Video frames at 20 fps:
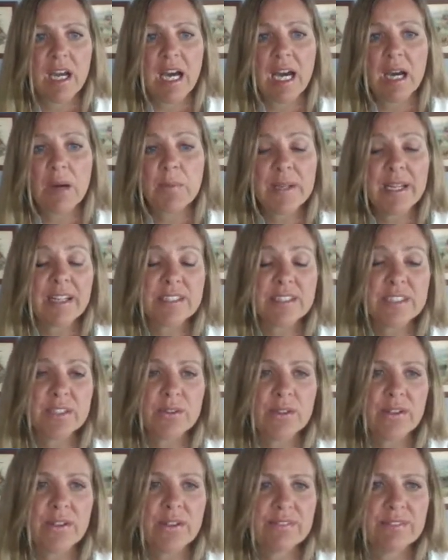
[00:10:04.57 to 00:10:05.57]
Uh, we
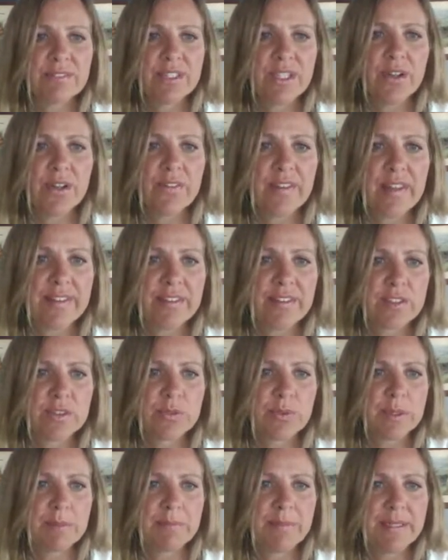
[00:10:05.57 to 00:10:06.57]
also know that
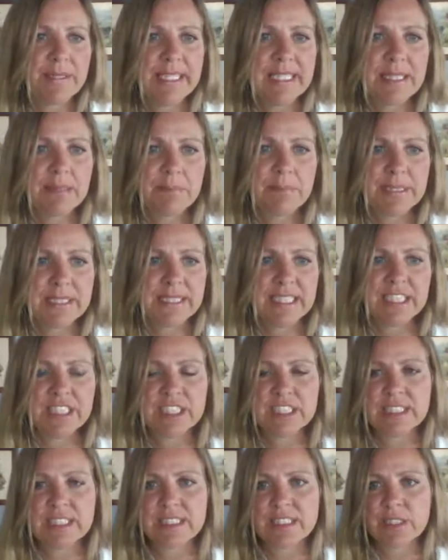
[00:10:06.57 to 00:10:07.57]
there's repeated
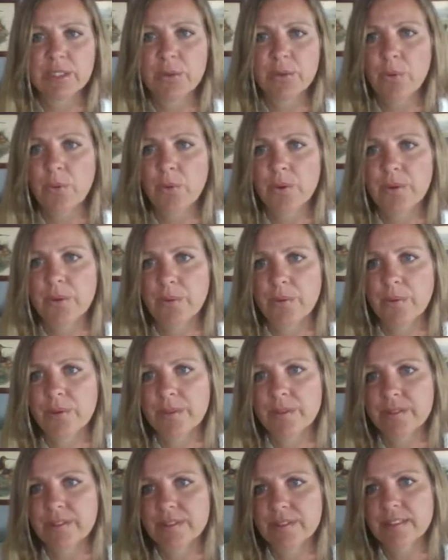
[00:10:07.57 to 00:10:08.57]
petitions and court
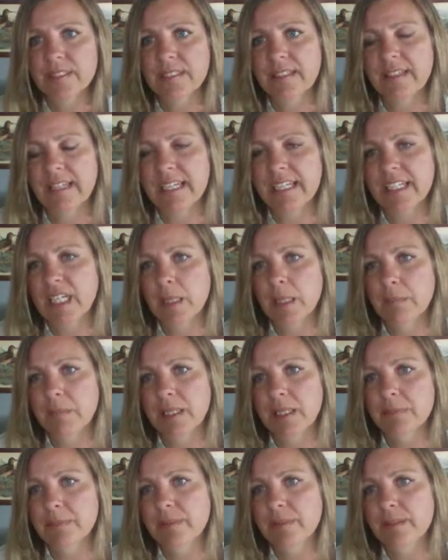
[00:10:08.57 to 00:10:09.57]
orders that come
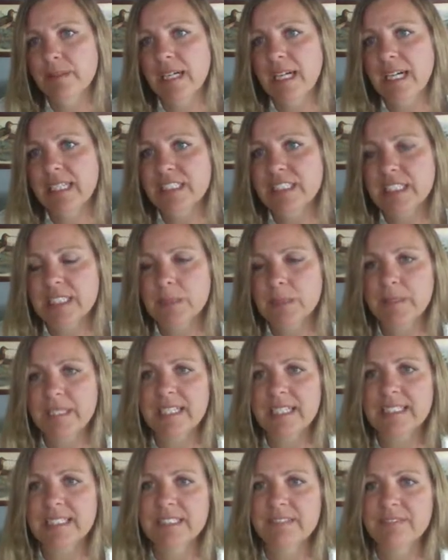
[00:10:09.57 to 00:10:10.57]
up. Uh, just
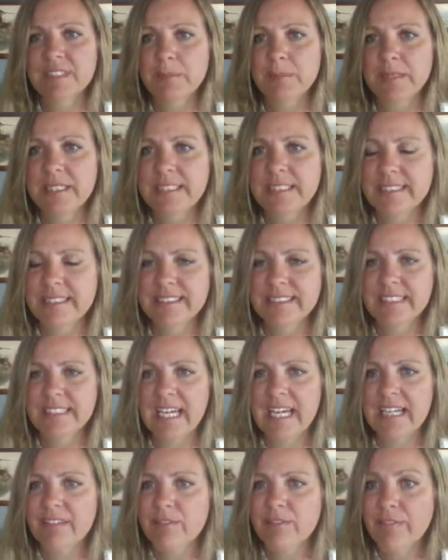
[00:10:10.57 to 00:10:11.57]
because a species
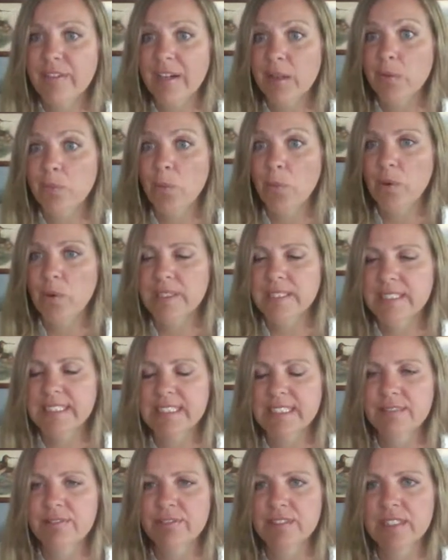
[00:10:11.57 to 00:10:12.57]
not found
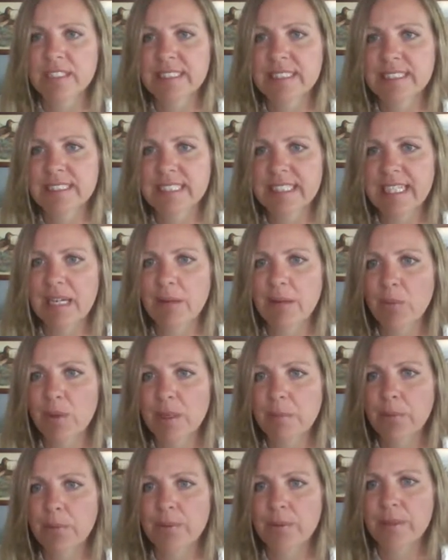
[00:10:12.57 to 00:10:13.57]
warranted for listing at
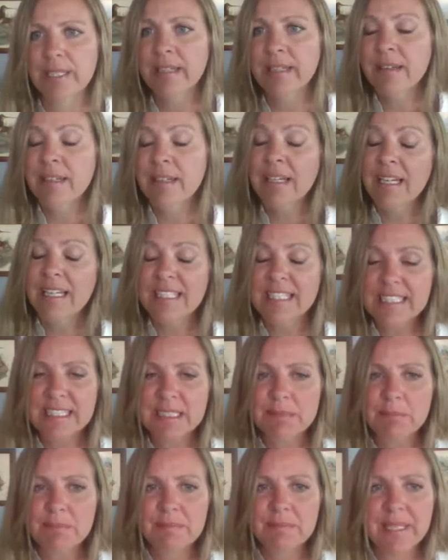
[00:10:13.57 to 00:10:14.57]
one point
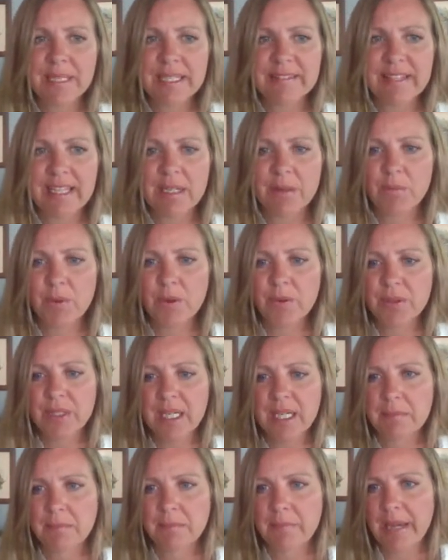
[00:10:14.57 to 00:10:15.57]
doesn't mean that it won't
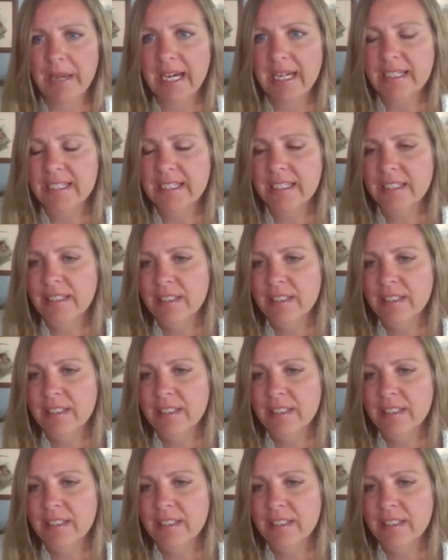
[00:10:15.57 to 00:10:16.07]
come back.